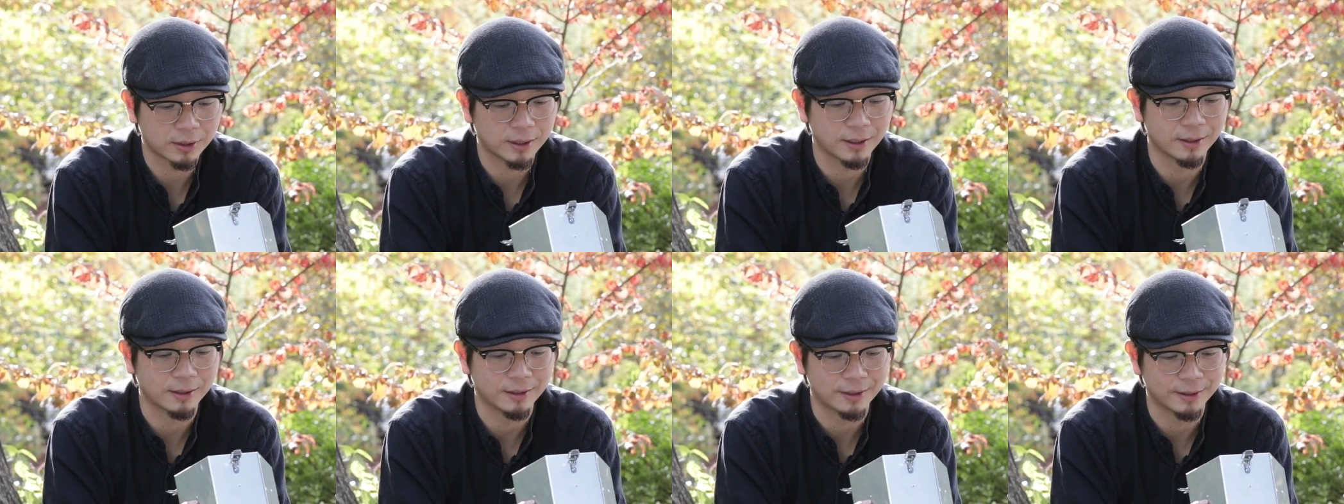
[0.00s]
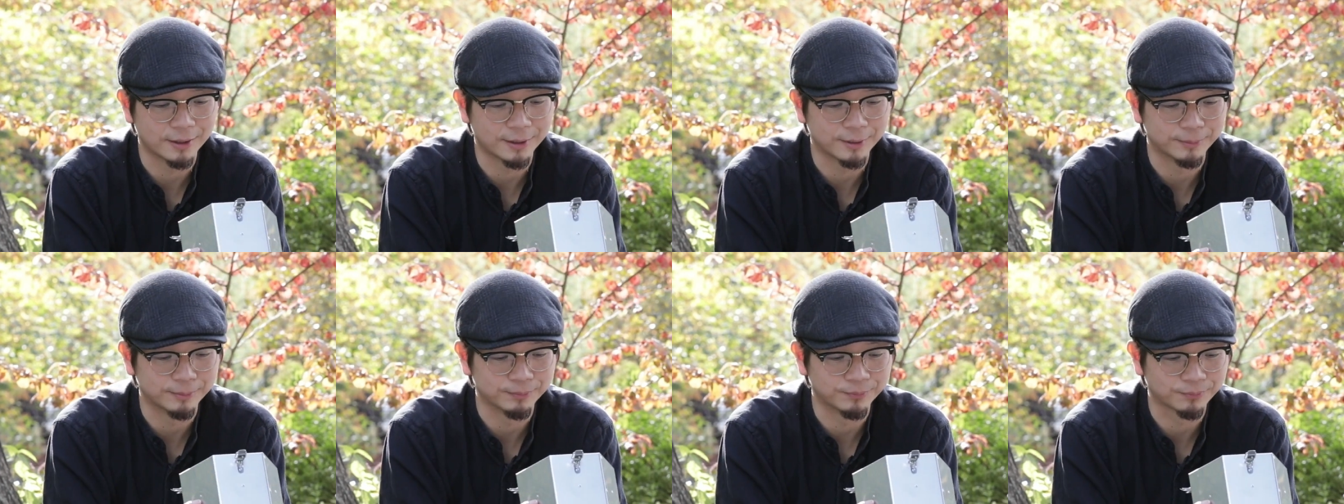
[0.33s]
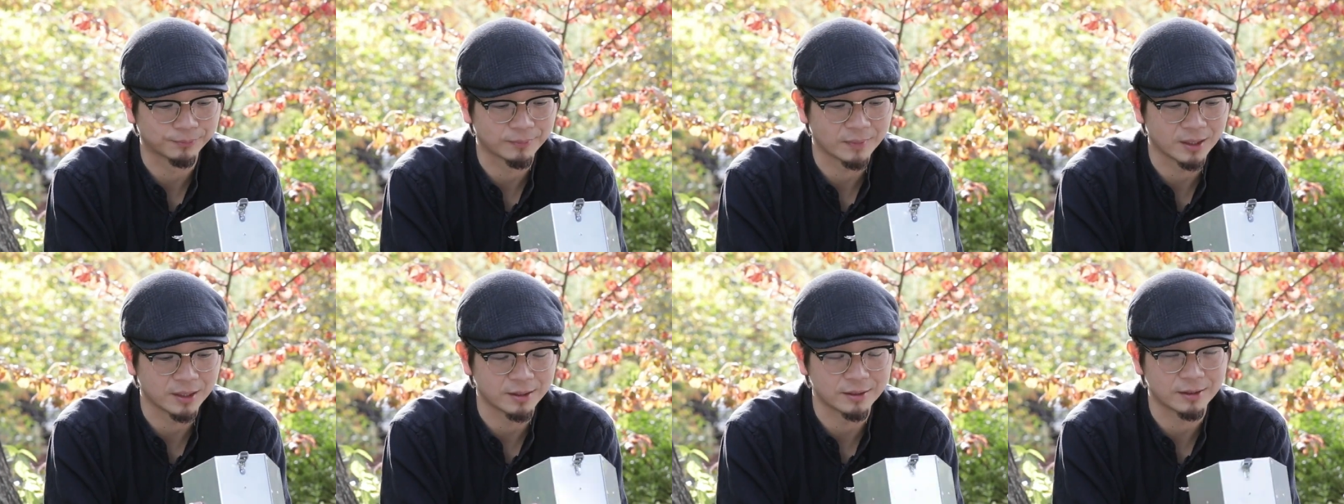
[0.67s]

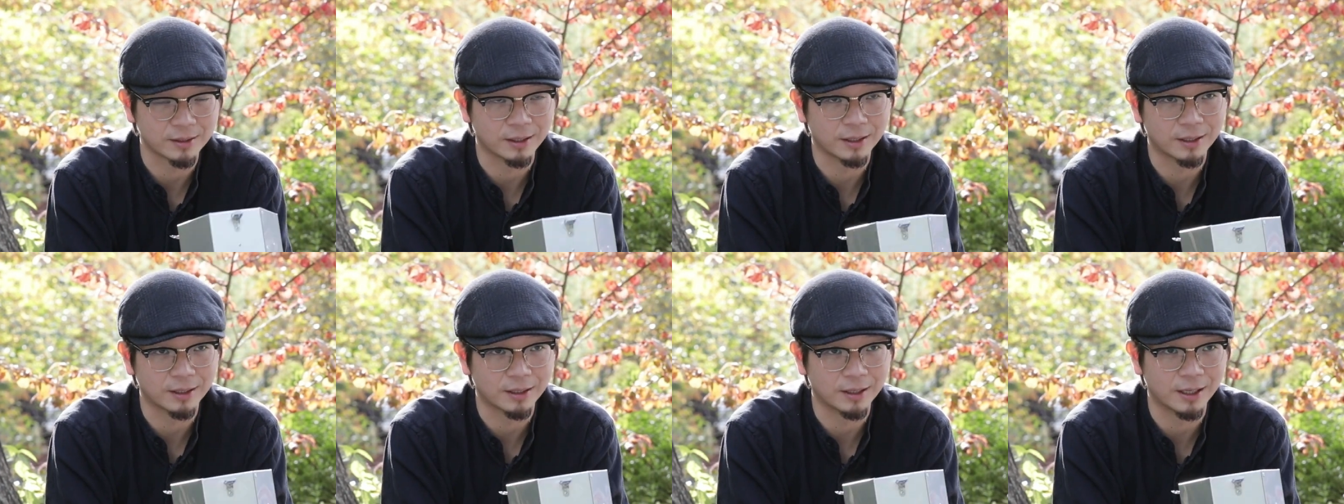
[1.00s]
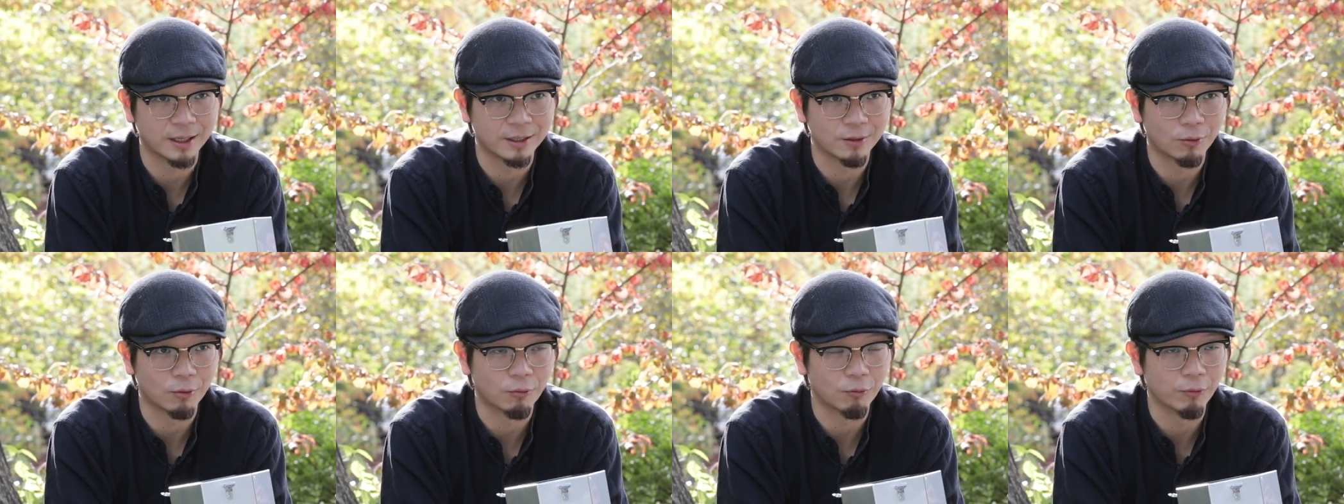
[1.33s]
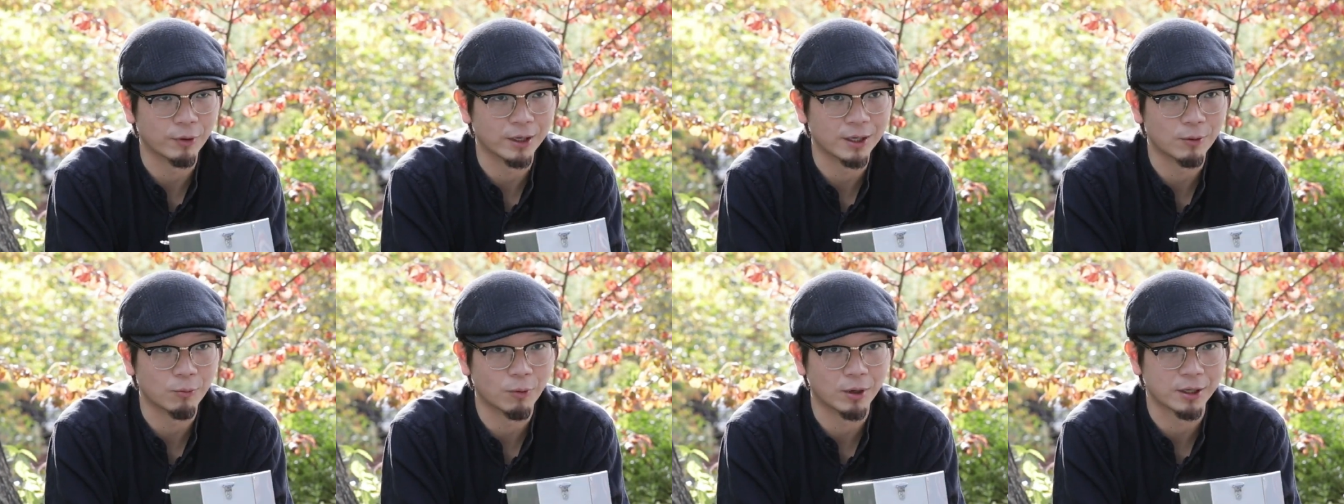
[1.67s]
because I don't
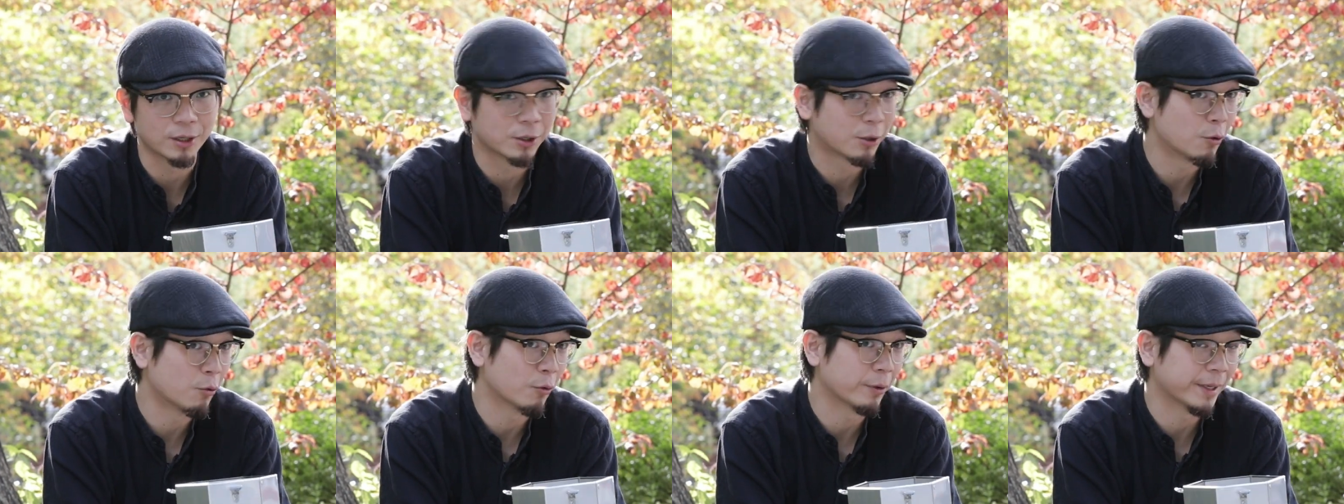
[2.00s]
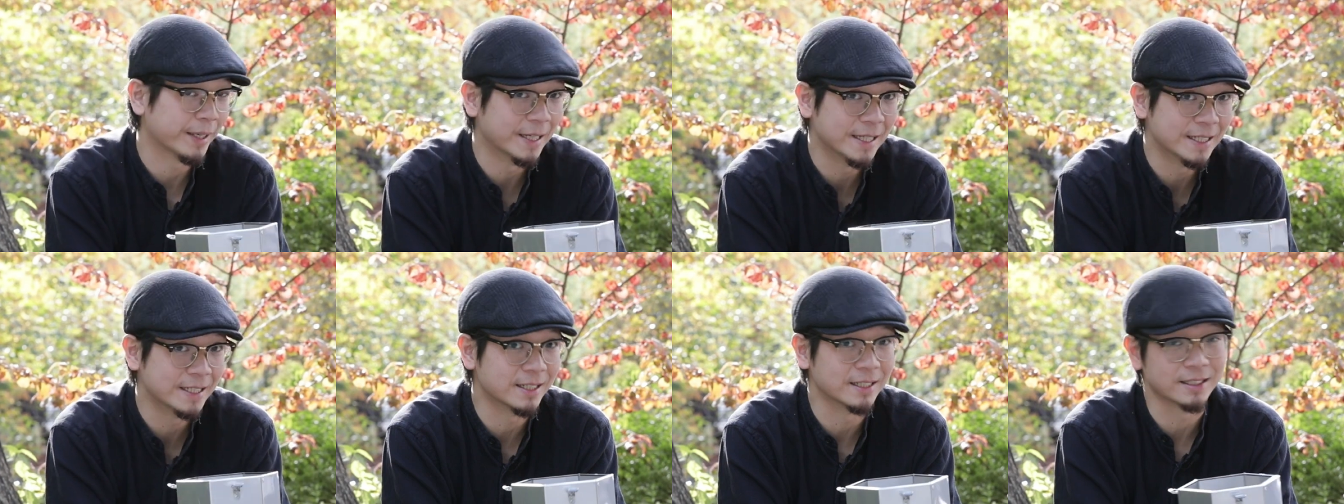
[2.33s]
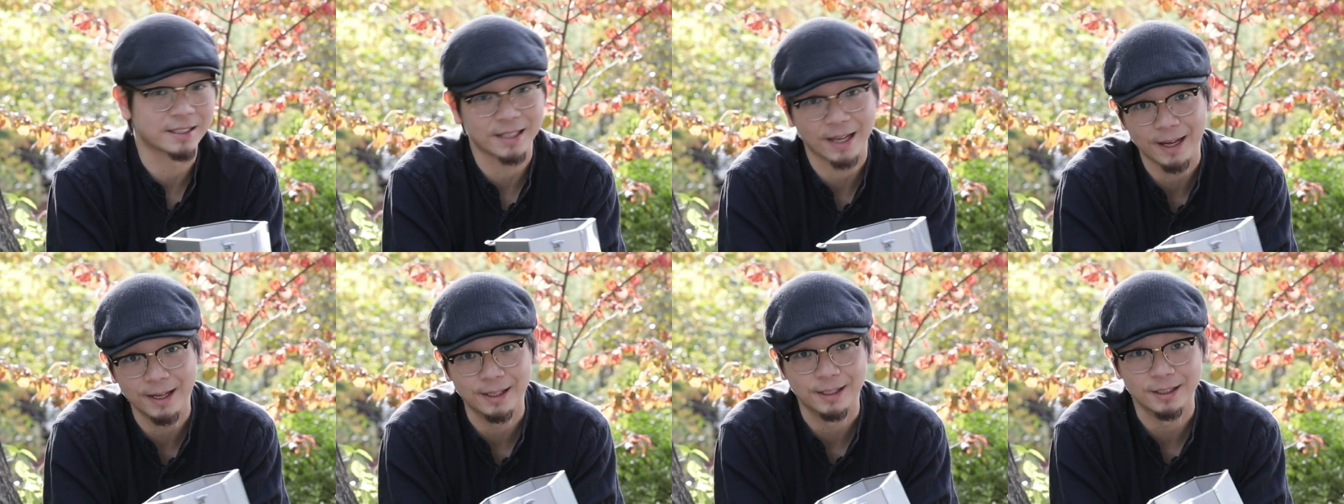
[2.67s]
really want to cook in the
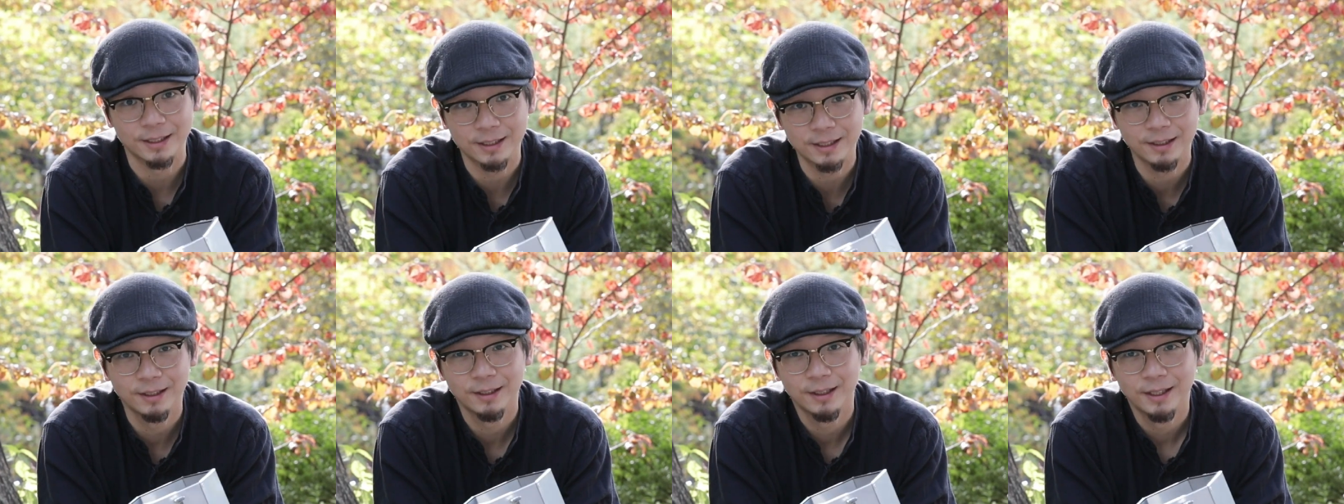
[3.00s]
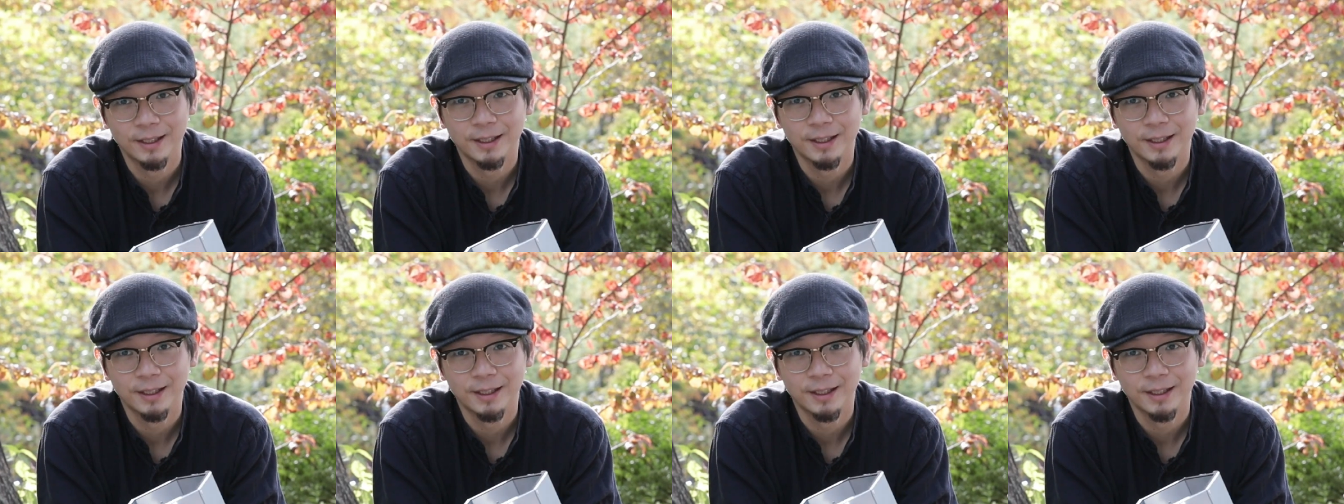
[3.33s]
tent.